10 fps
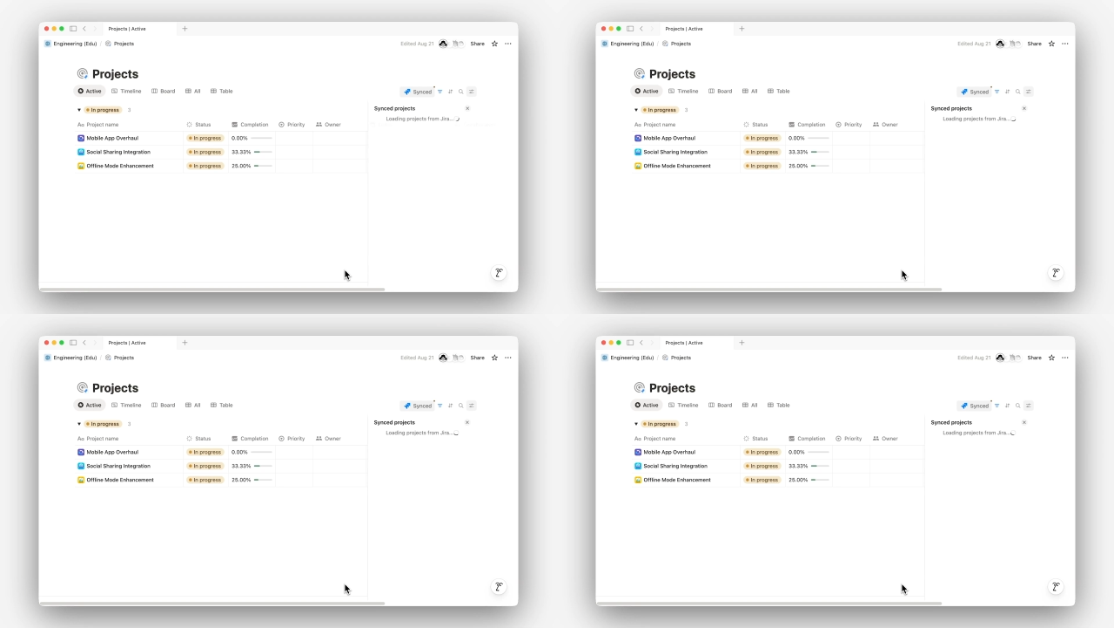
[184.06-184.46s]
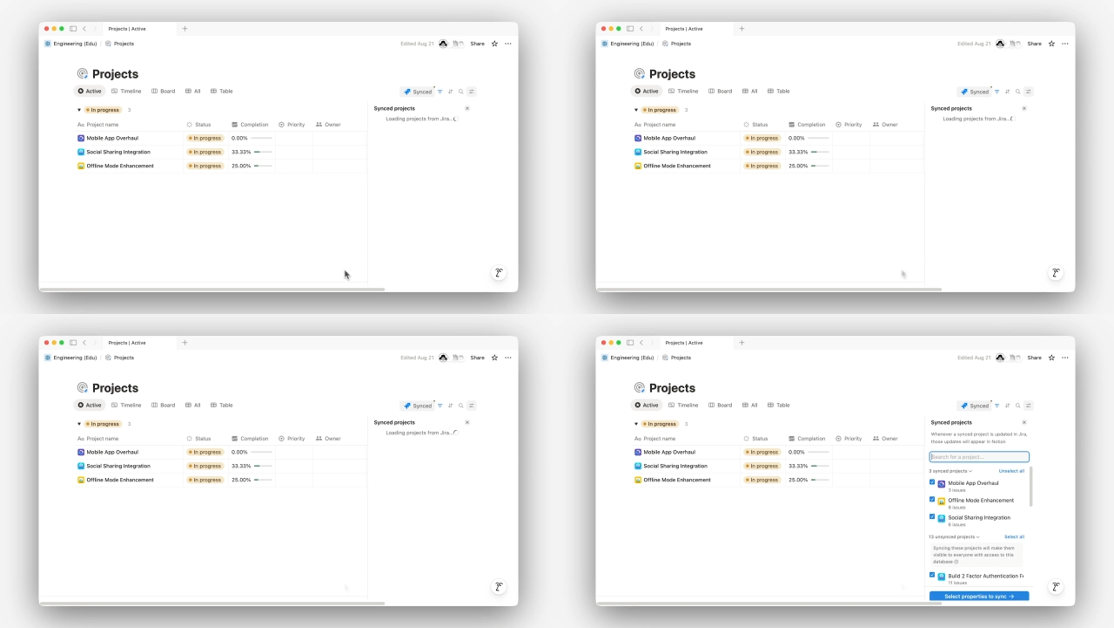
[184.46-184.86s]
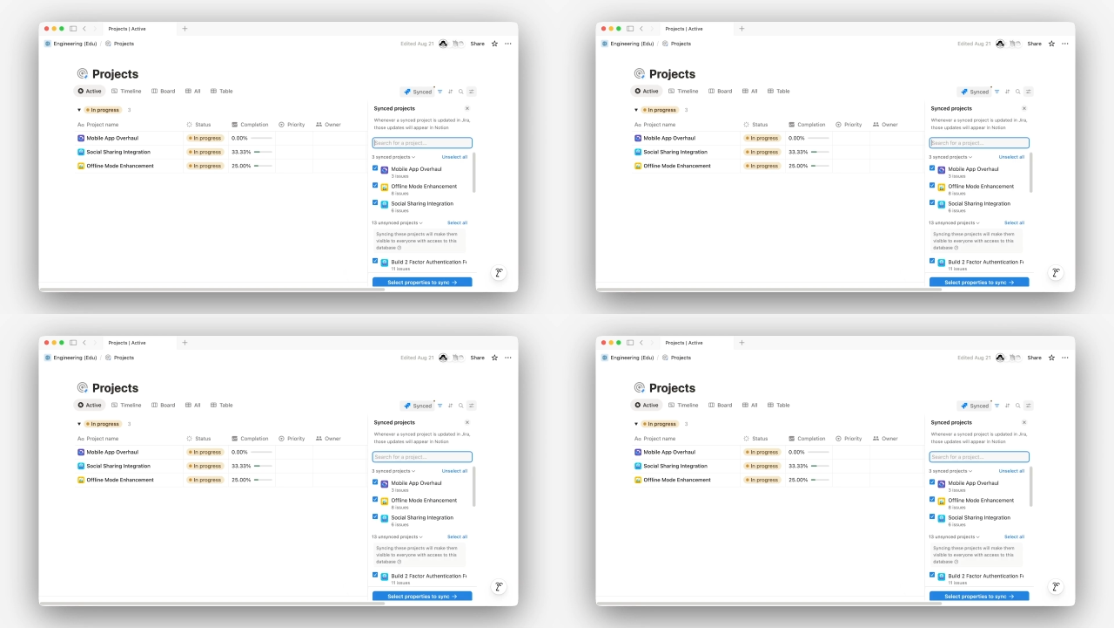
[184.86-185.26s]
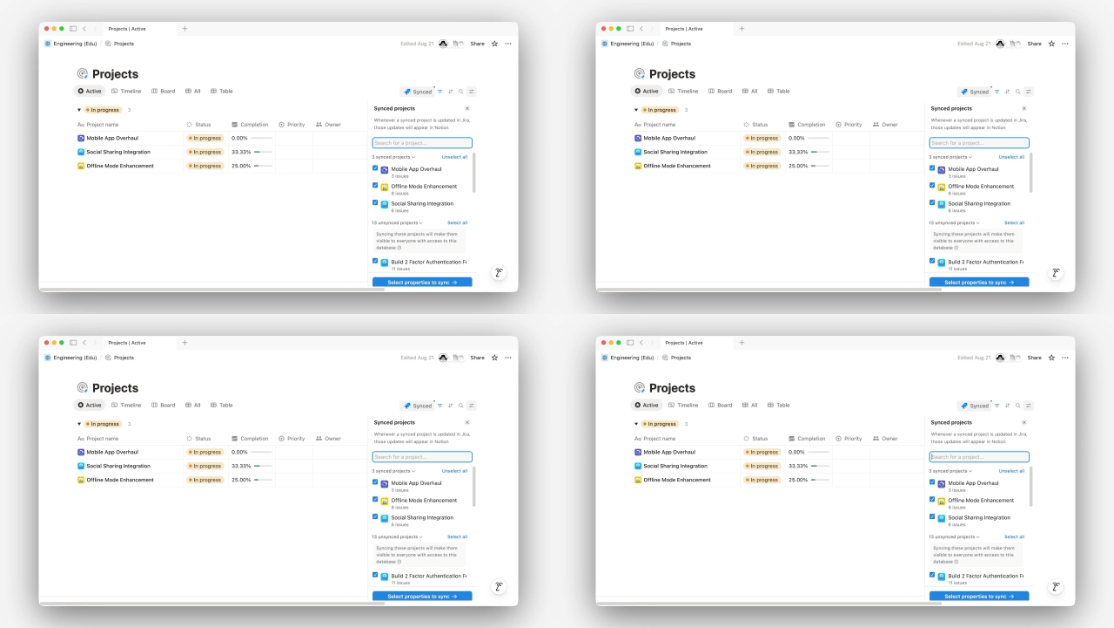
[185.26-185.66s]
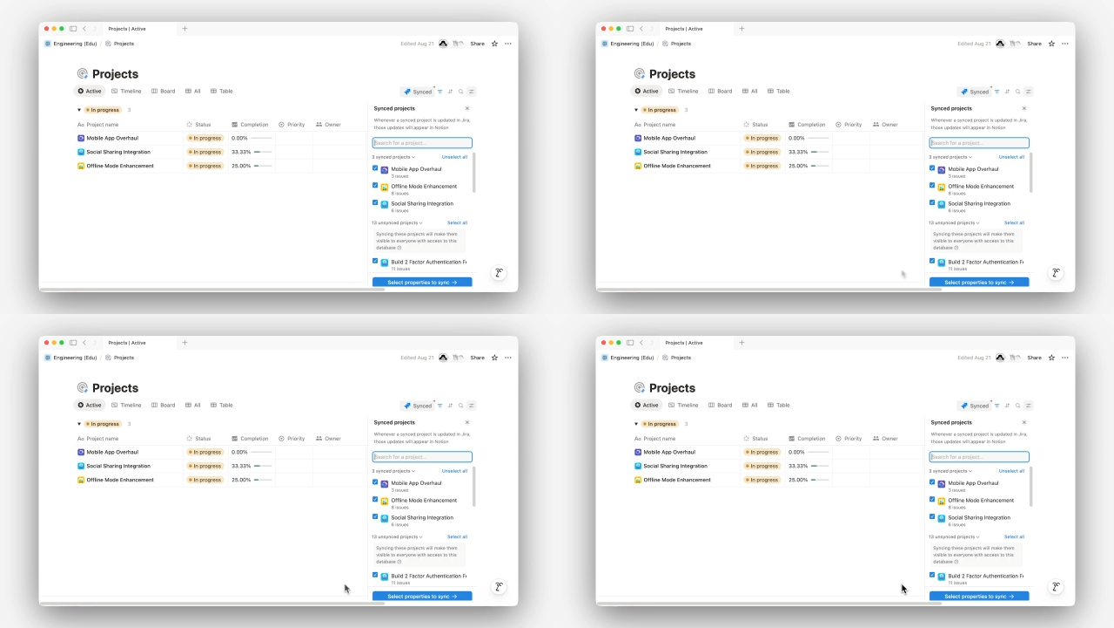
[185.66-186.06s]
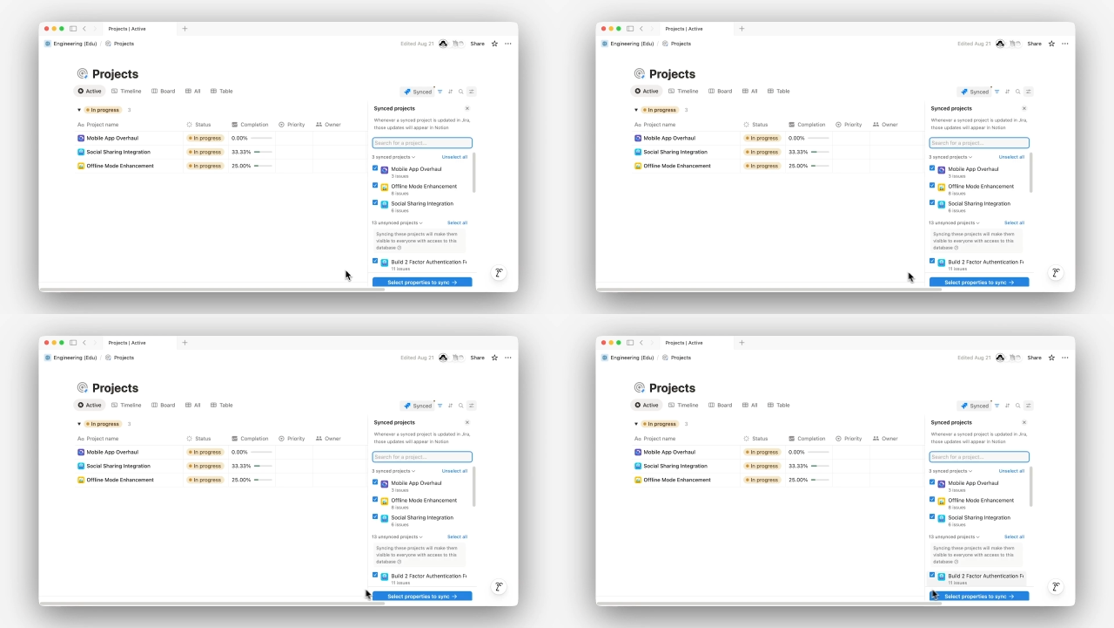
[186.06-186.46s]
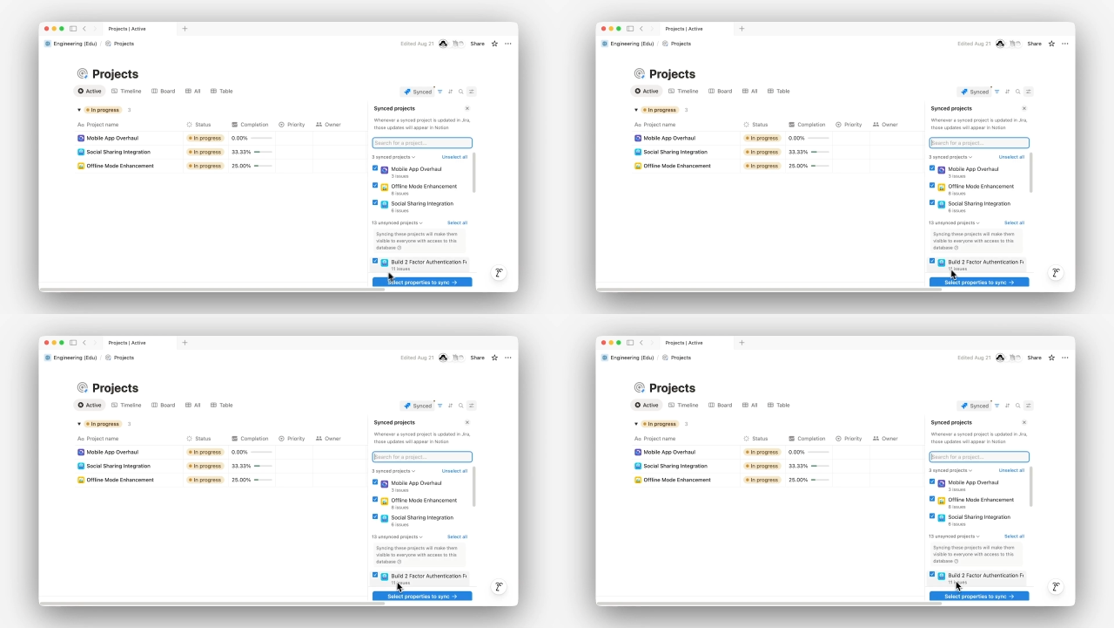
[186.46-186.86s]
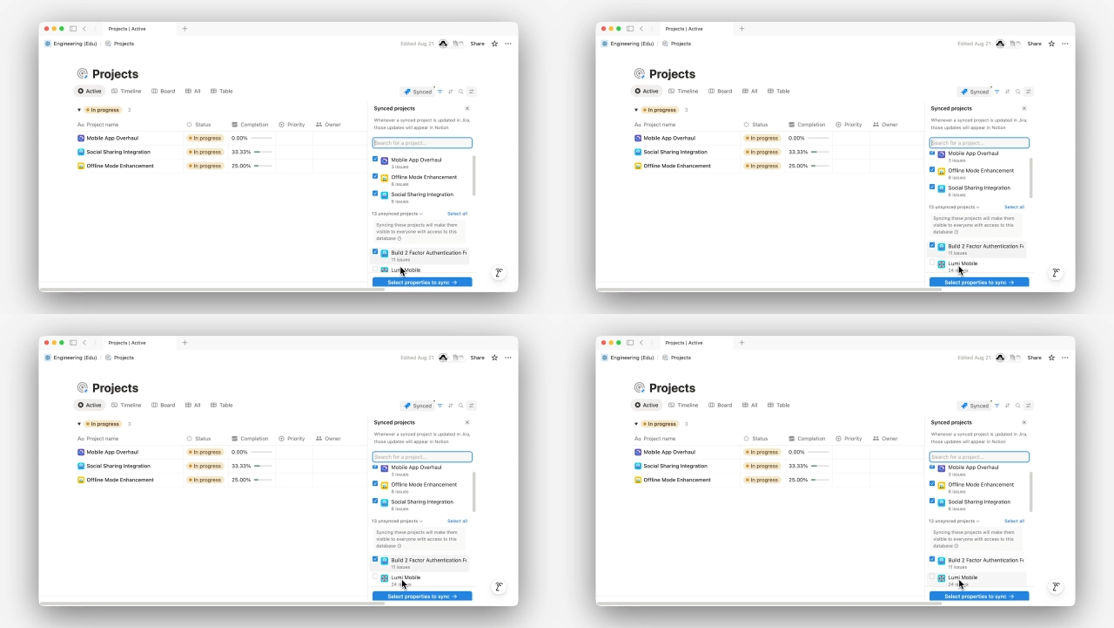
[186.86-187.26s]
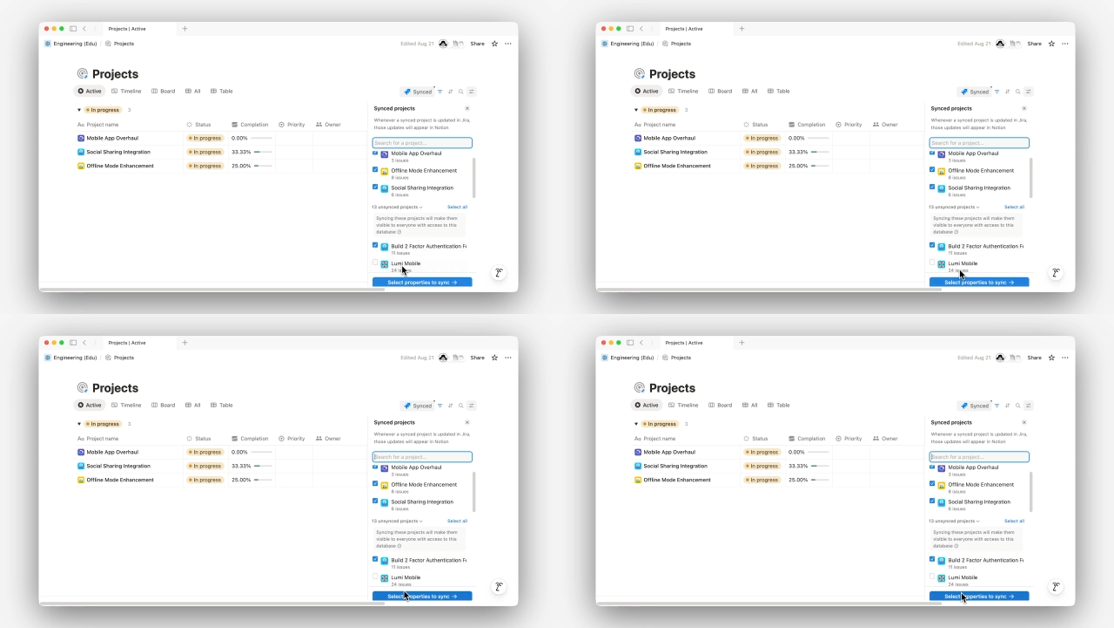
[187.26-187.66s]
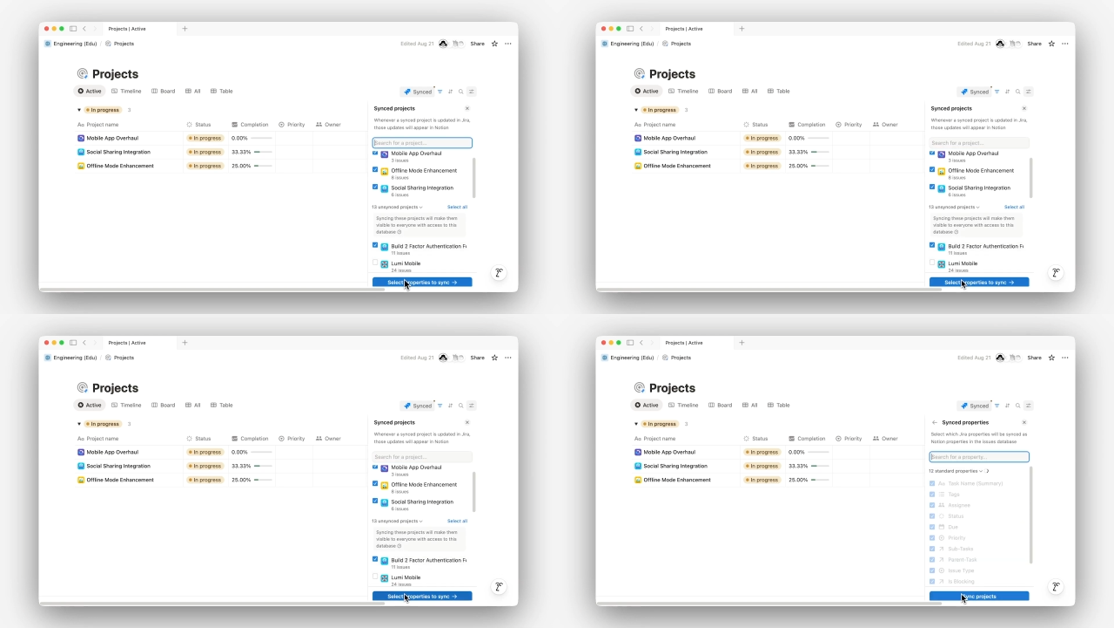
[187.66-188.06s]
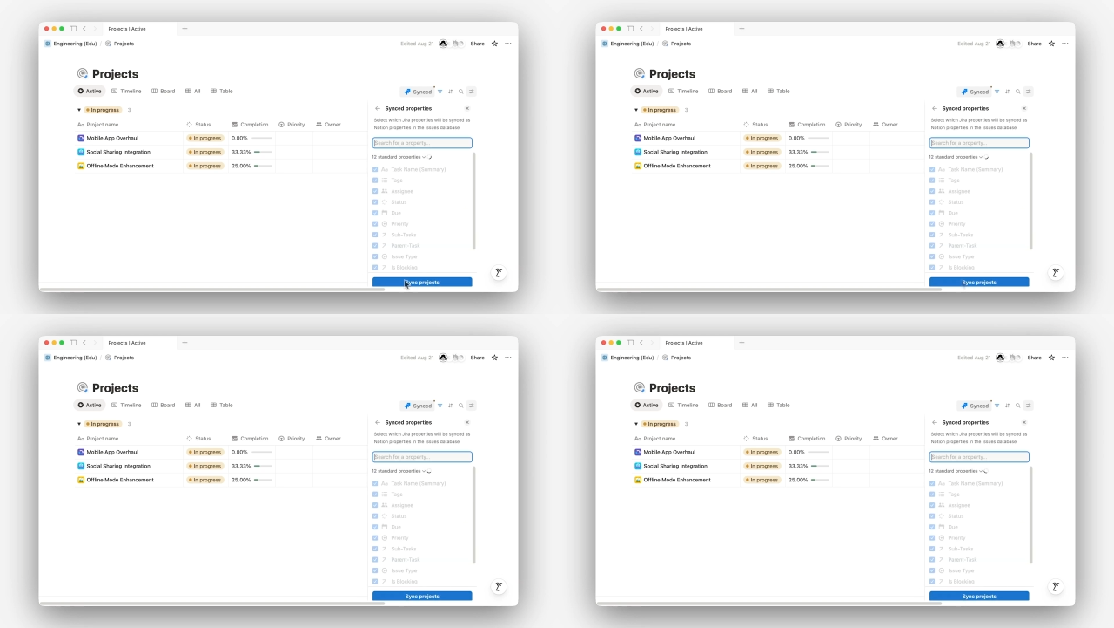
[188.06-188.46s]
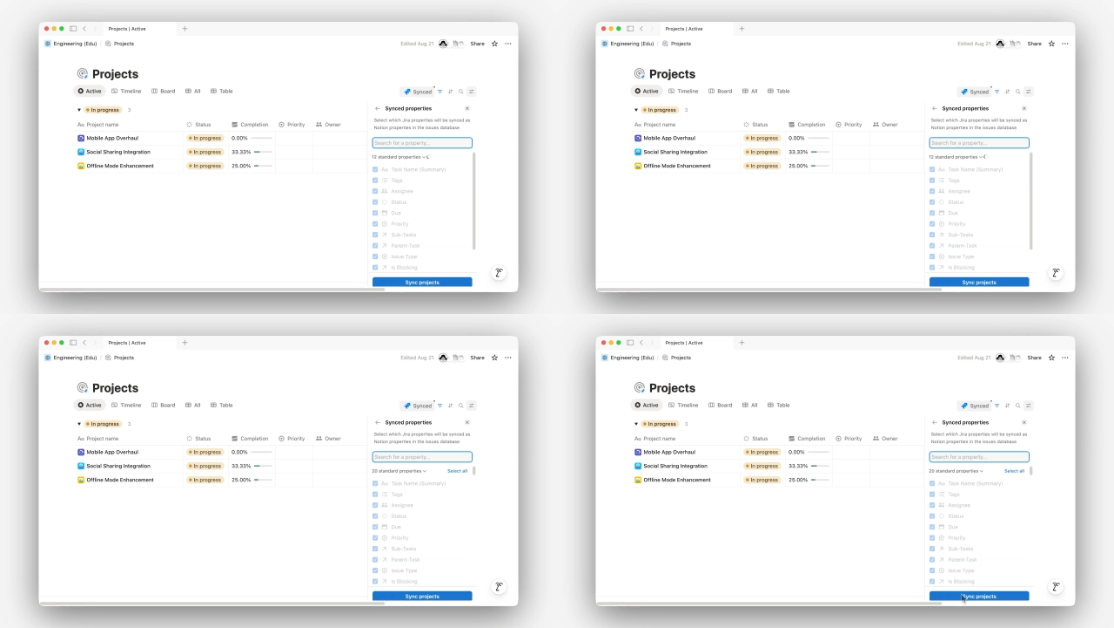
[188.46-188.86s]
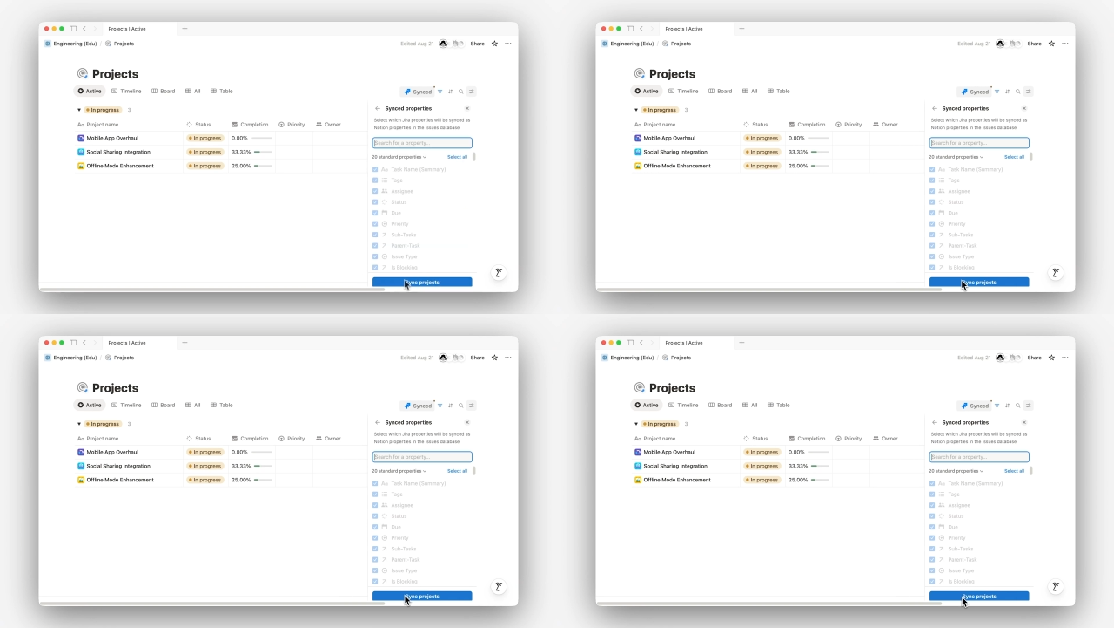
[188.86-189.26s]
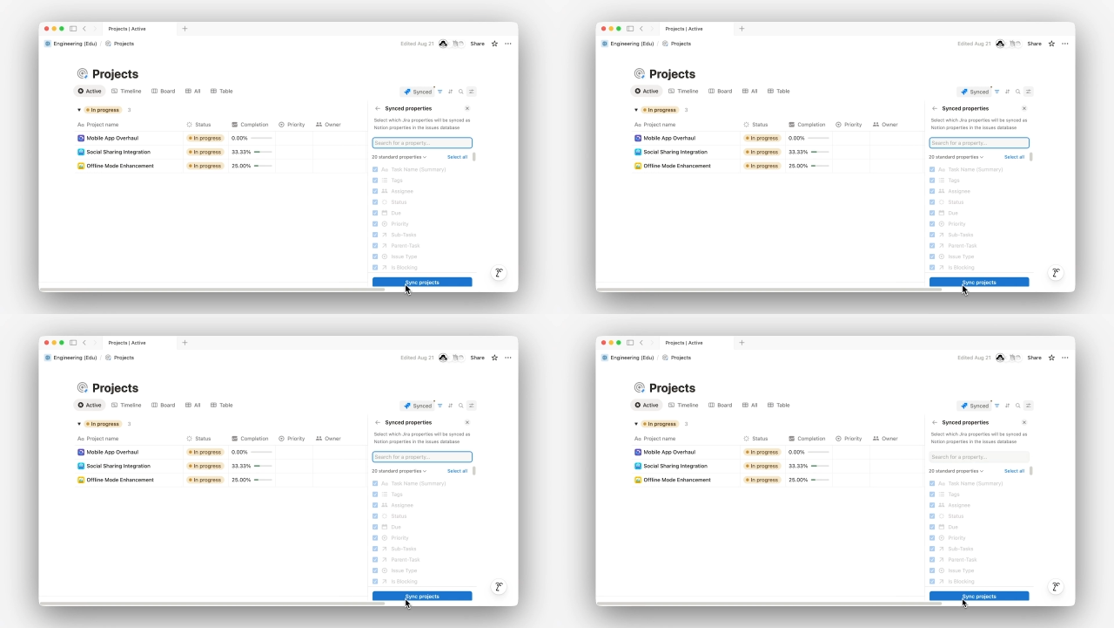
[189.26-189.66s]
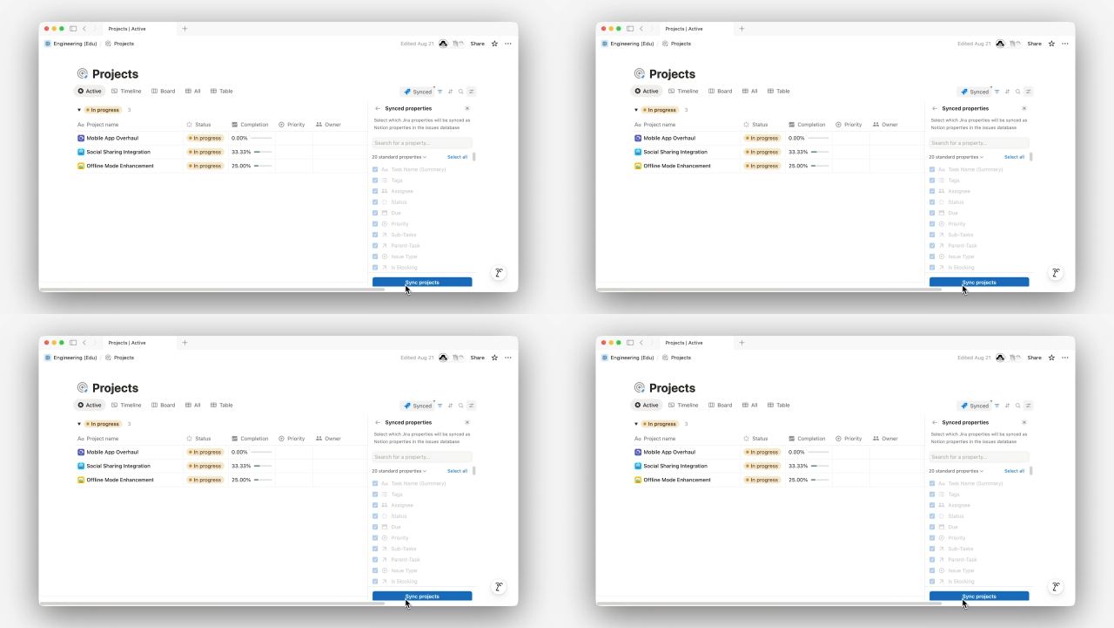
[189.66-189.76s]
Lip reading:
[unreadable: no face in view]